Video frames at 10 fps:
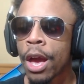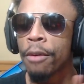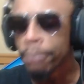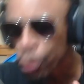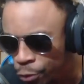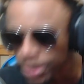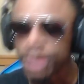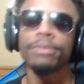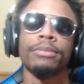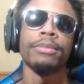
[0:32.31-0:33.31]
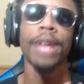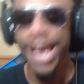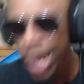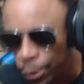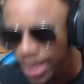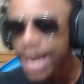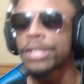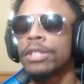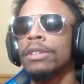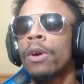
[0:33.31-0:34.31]
movement, air
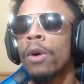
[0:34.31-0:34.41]
dashing,